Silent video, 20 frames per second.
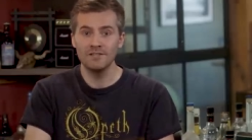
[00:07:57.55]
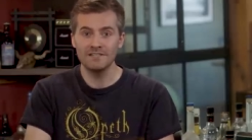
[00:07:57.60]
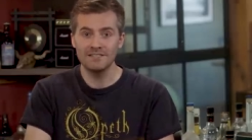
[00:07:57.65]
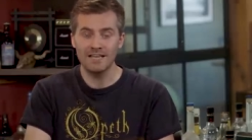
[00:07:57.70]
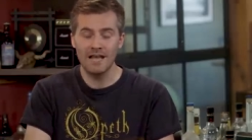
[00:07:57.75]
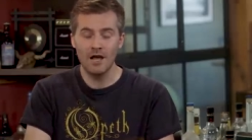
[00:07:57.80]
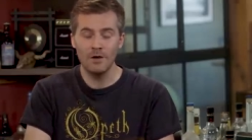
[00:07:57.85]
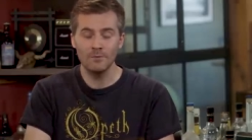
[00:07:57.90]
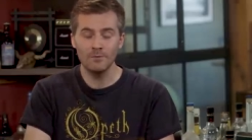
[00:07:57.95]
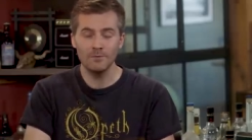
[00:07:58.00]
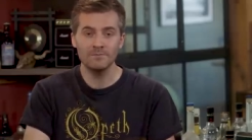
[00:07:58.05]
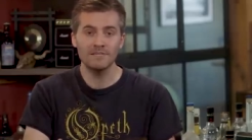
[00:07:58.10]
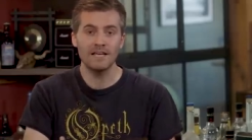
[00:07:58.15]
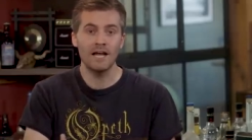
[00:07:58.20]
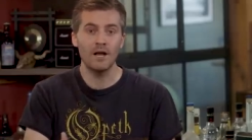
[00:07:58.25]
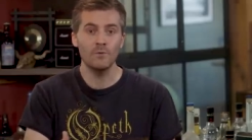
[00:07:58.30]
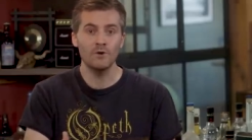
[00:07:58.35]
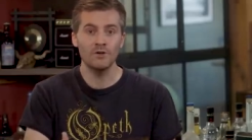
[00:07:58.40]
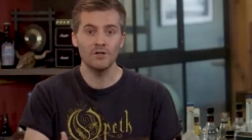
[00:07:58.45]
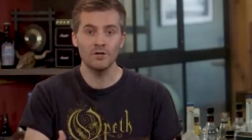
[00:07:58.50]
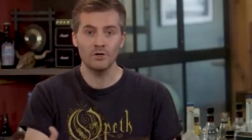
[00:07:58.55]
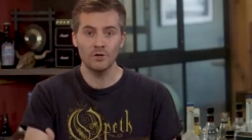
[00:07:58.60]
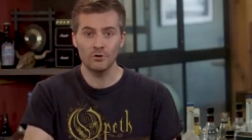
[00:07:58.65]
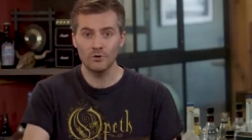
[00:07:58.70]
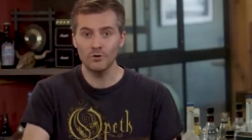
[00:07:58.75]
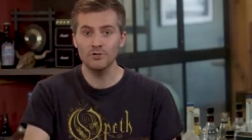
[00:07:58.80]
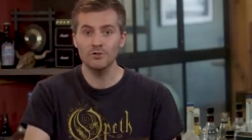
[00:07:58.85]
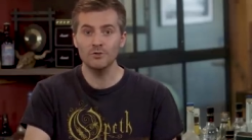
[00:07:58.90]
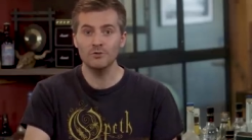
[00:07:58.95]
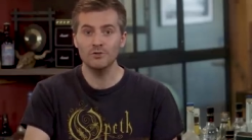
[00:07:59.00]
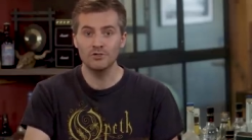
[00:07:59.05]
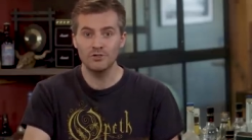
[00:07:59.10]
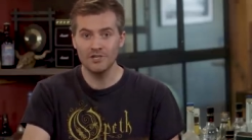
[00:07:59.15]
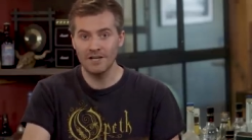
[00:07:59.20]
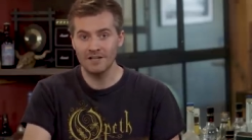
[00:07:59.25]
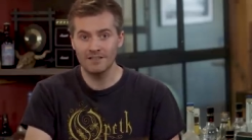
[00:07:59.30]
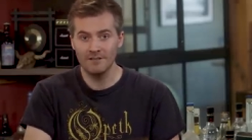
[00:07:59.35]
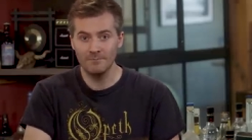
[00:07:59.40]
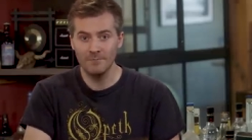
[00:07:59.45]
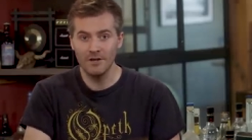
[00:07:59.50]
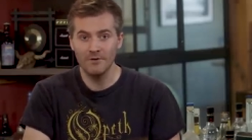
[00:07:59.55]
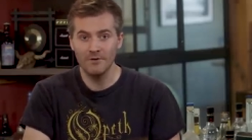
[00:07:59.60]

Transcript: these albums, I would encourage you to check them